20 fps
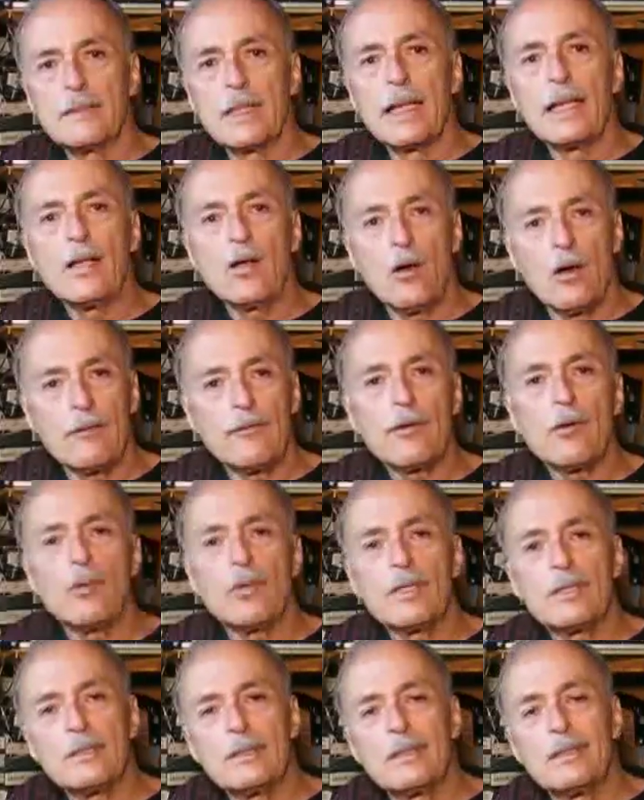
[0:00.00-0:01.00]
Hello
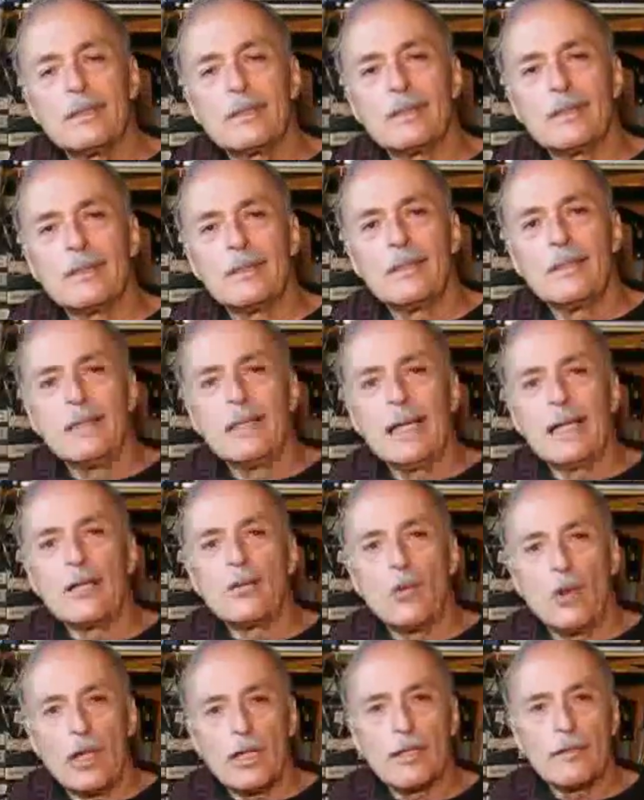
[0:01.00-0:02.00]
everyone and
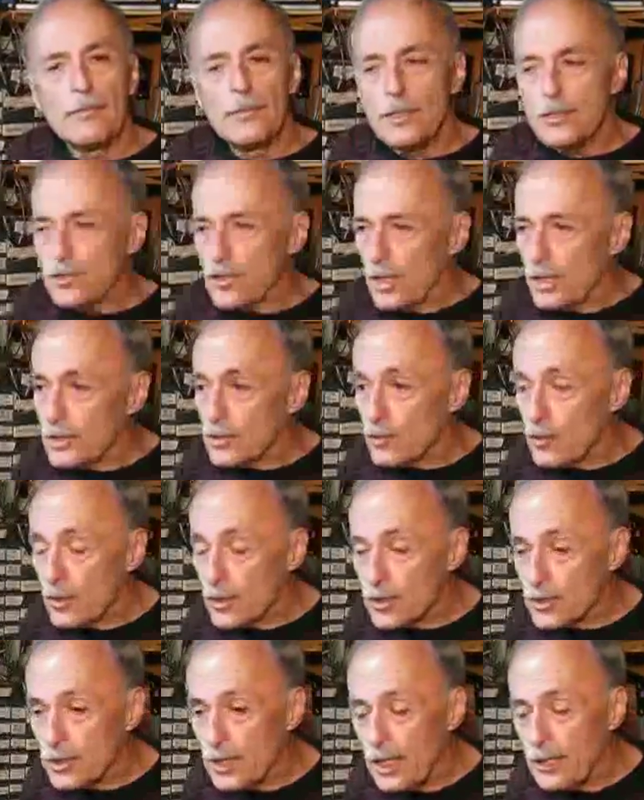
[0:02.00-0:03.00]
welcome to John's
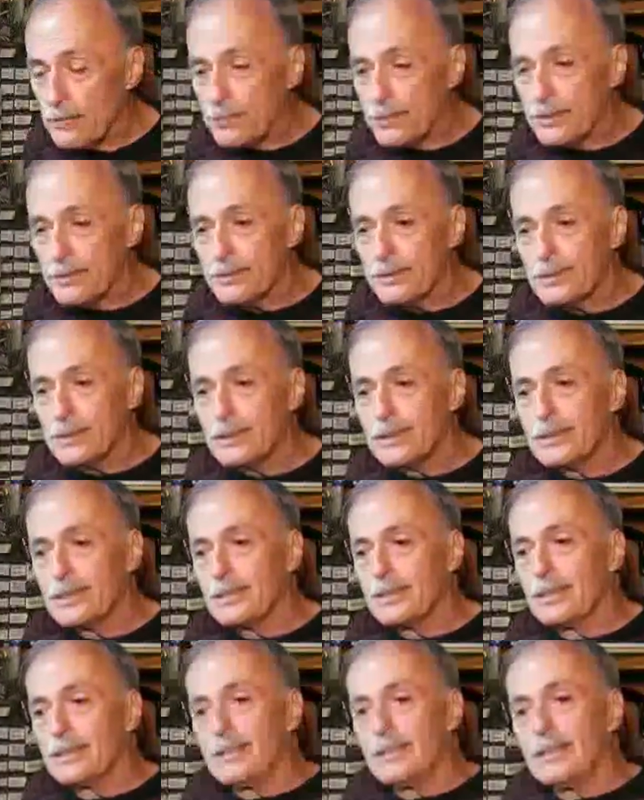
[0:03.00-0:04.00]
Workshop.
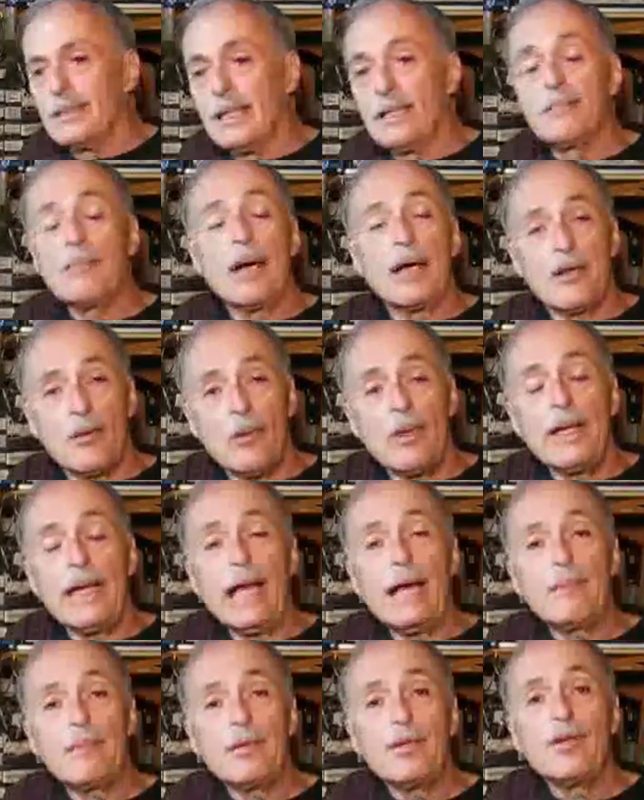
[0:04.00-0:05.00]
And by the way,
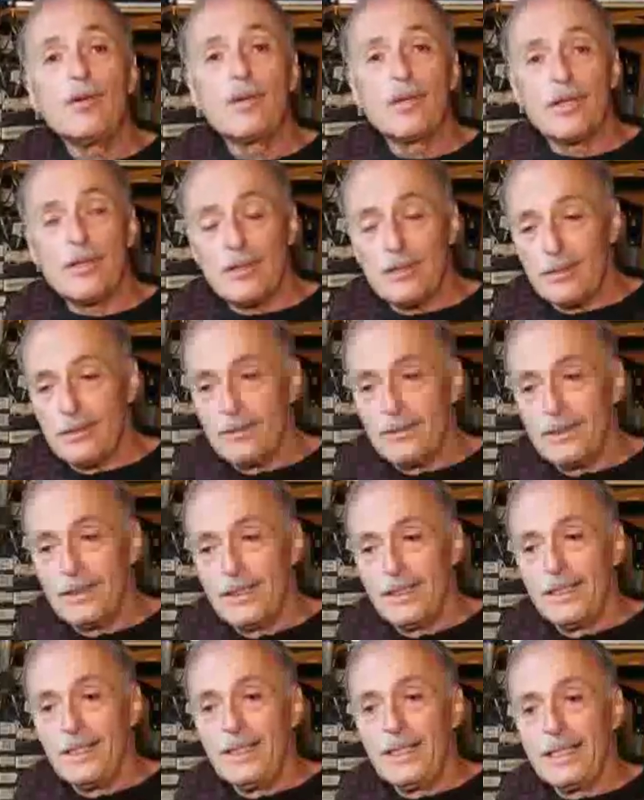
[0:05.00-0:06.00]
Happy New Year.
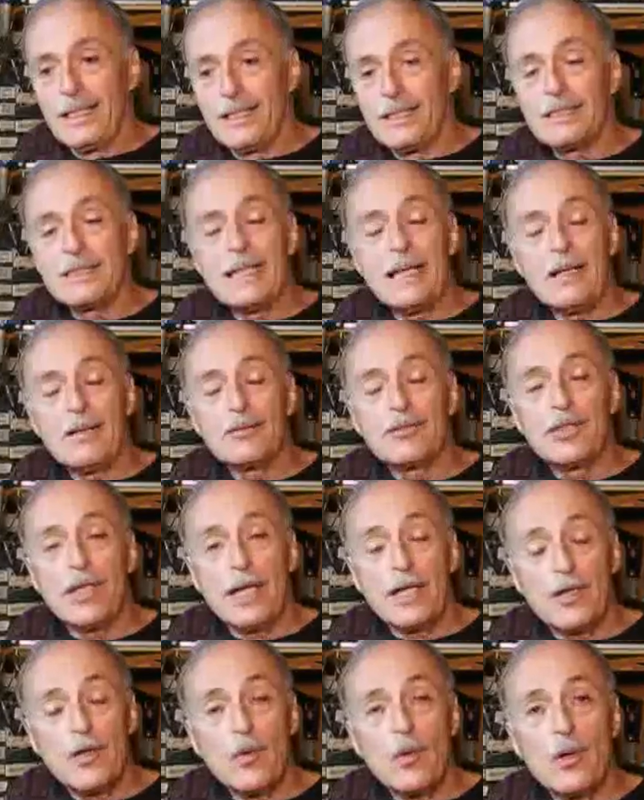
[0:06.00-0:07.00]
It is now
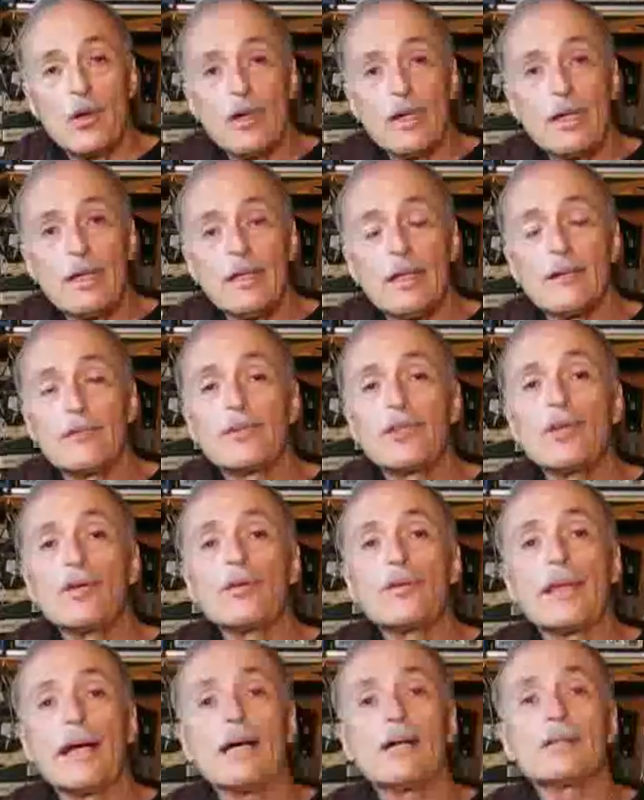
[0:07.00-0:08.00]
January of
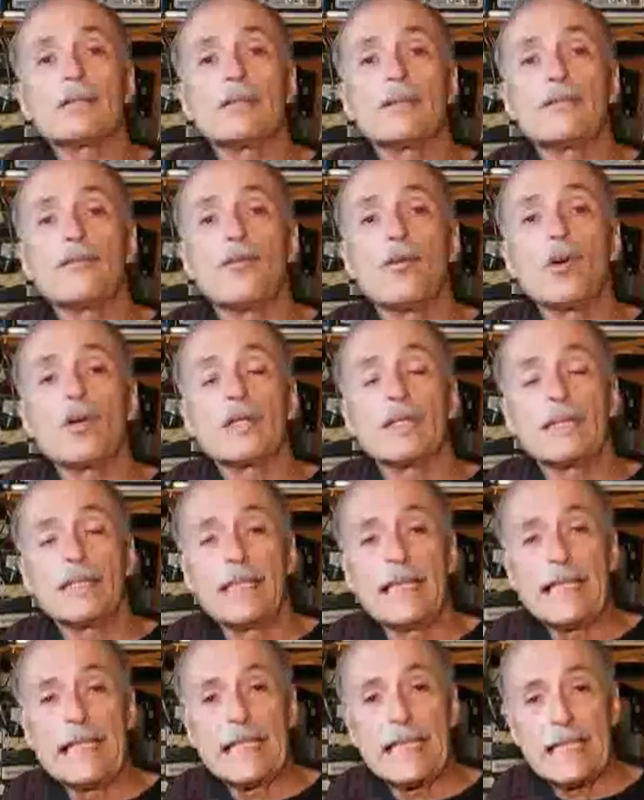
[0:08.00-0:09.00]

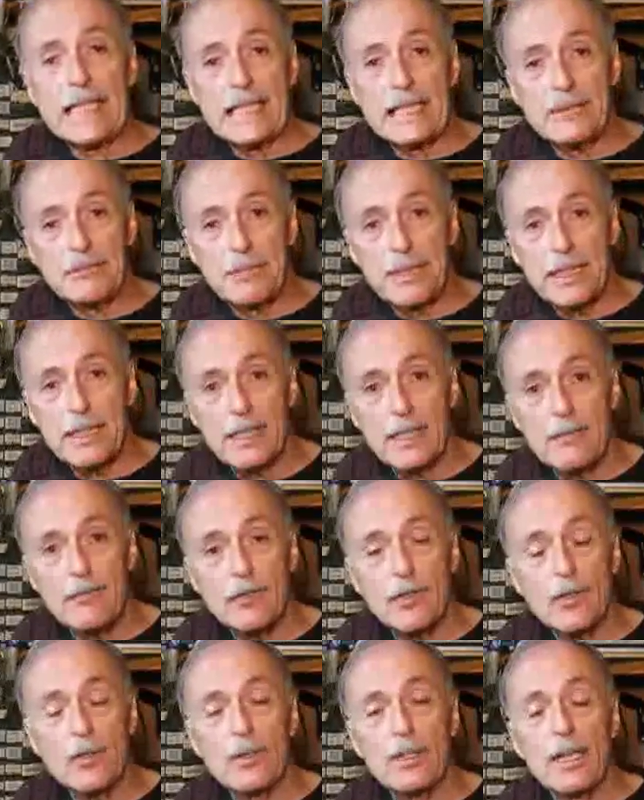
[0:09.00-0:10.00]
2014, believe
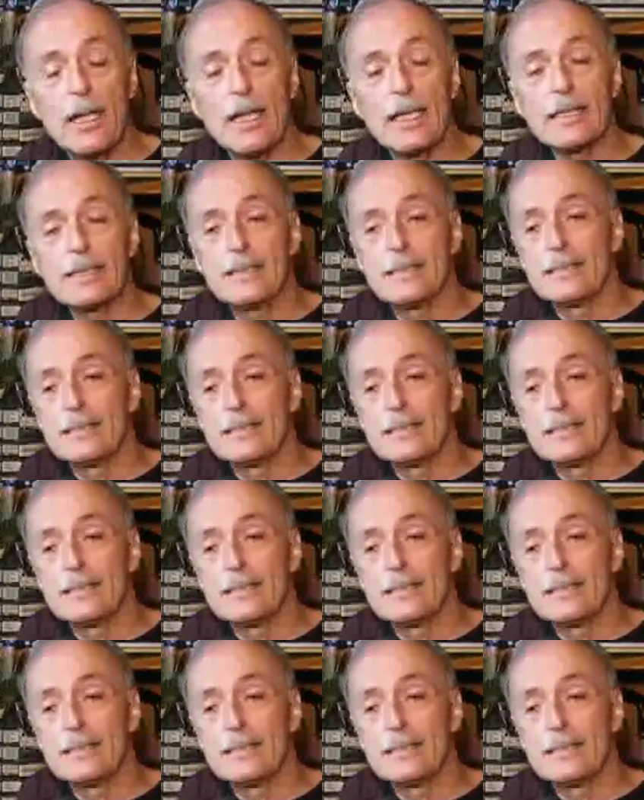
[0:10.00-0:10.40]
it or not.